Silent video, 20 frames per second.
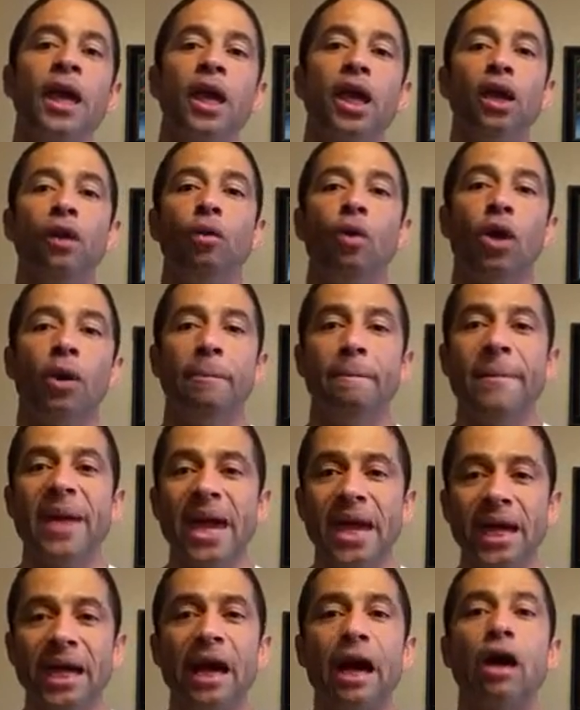It will
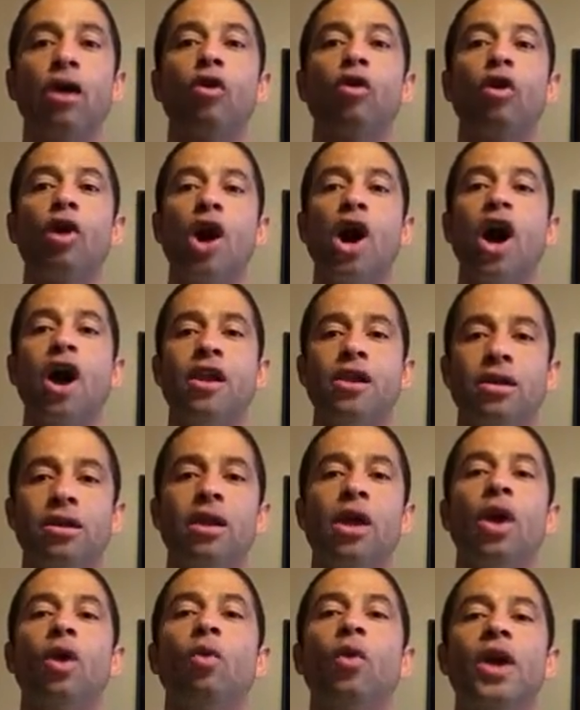make a run
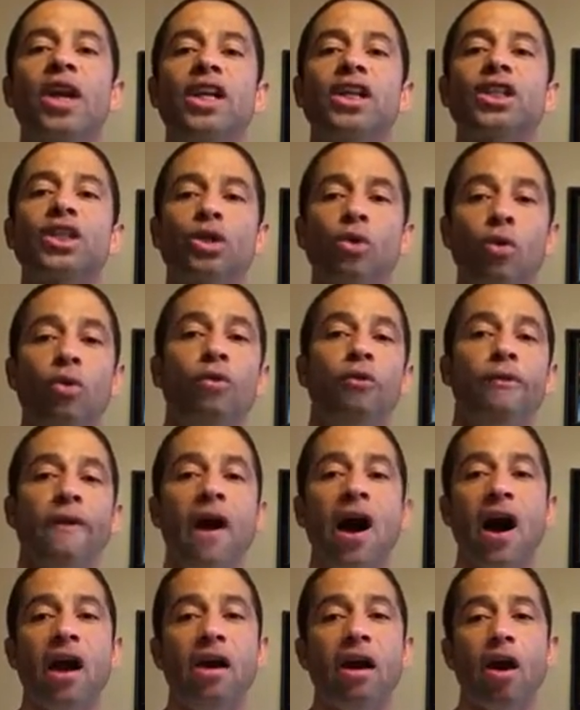when it's too
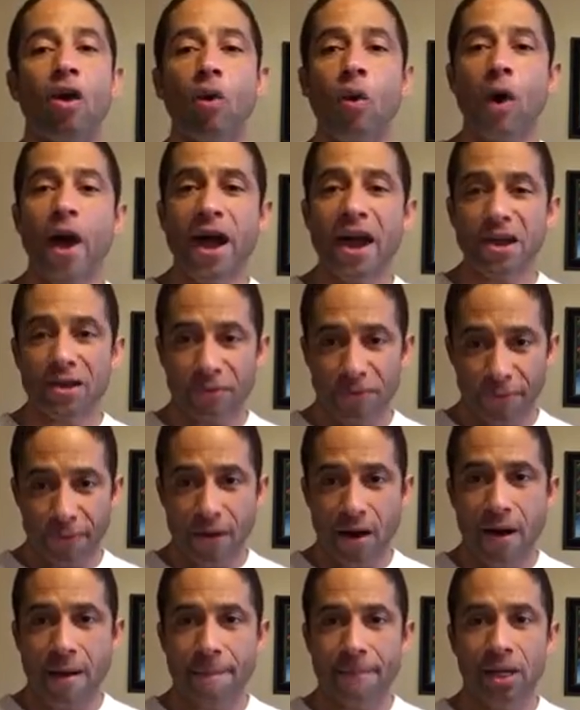far away
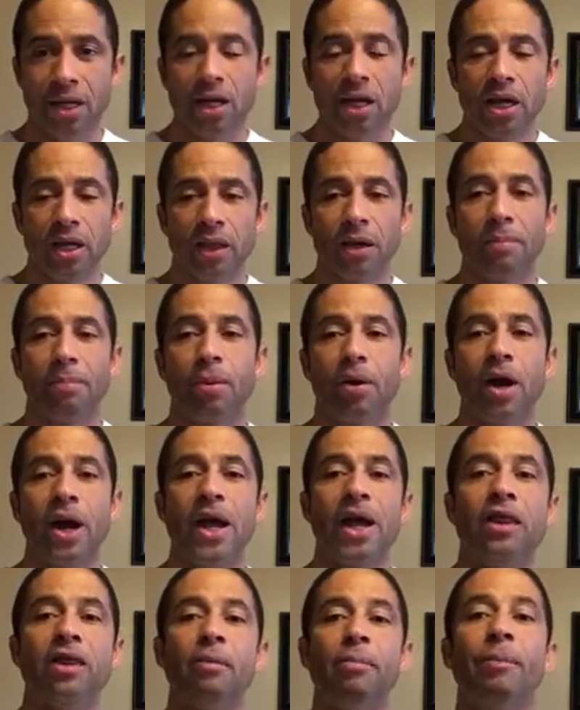from the
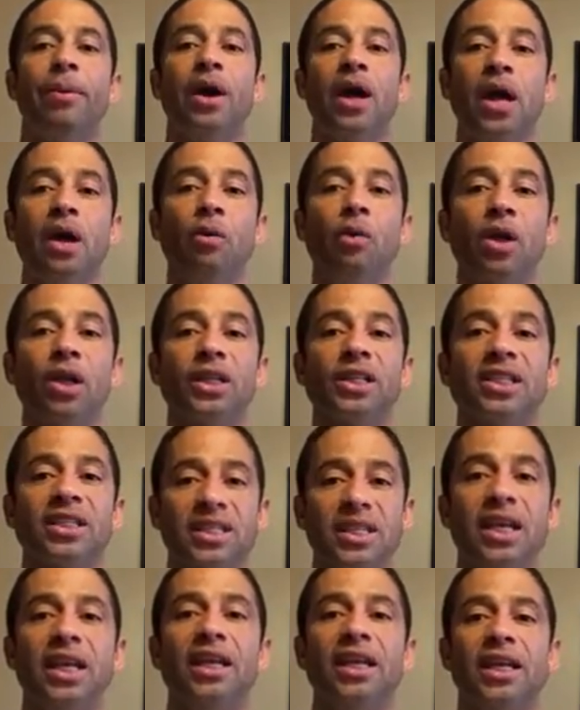prey, and the prey will
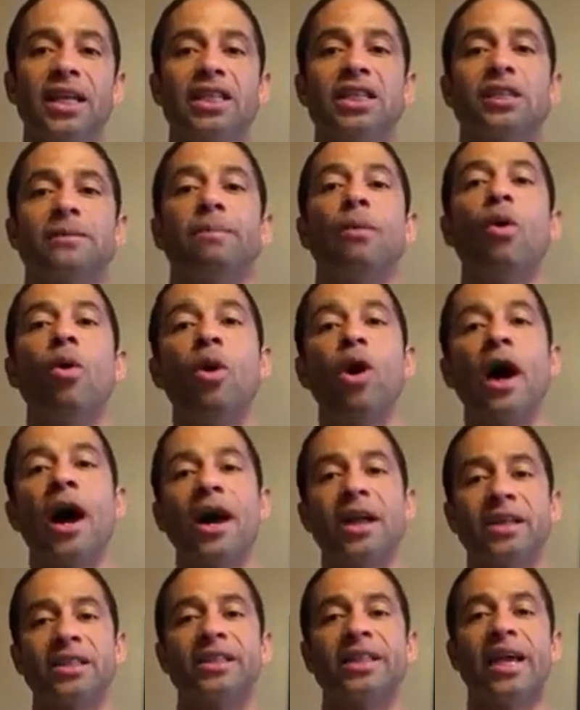see it, get spooked,
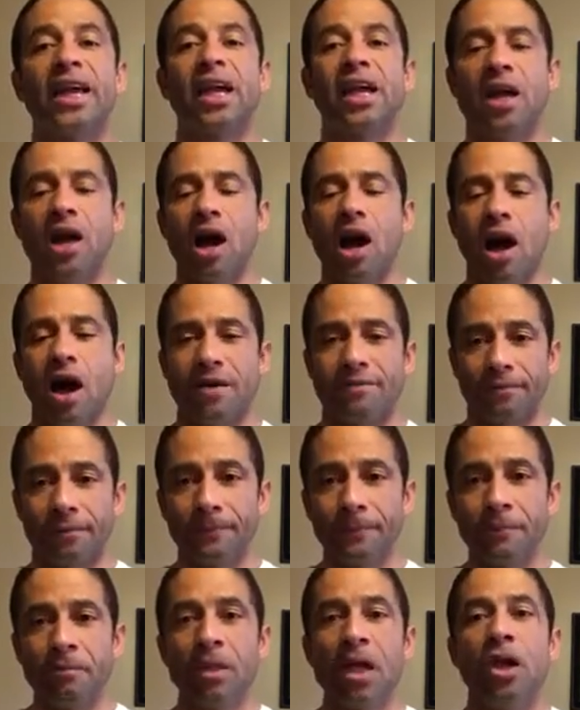and take off.
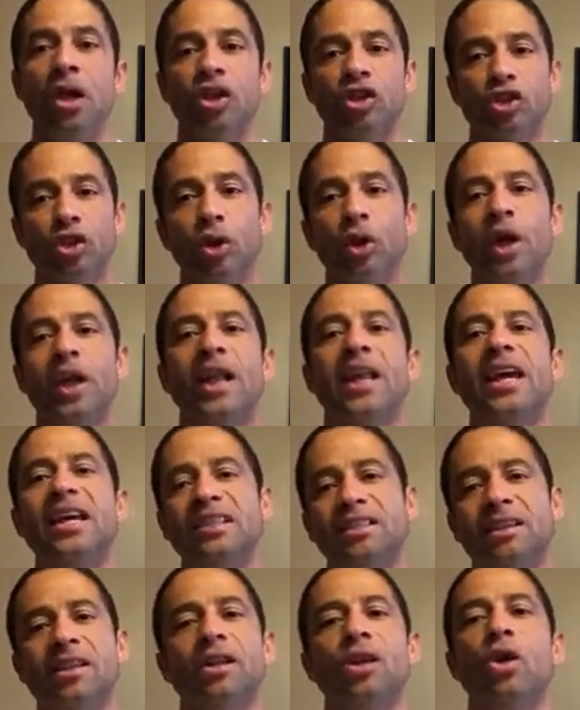So
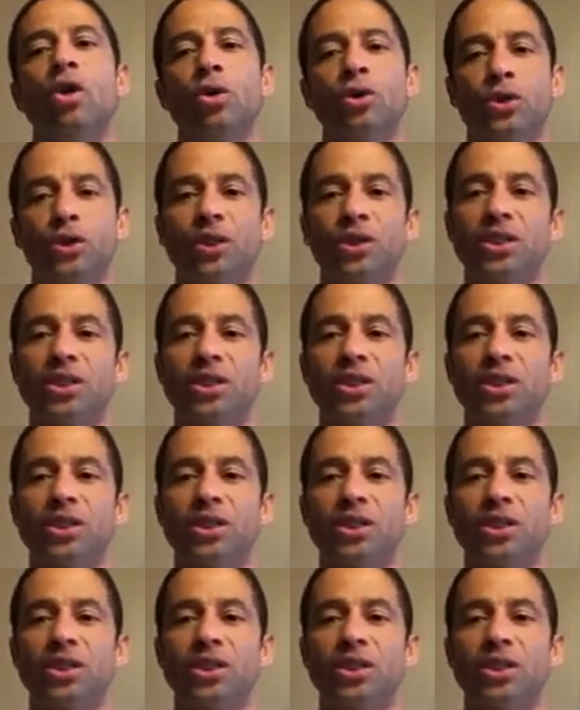unless it goes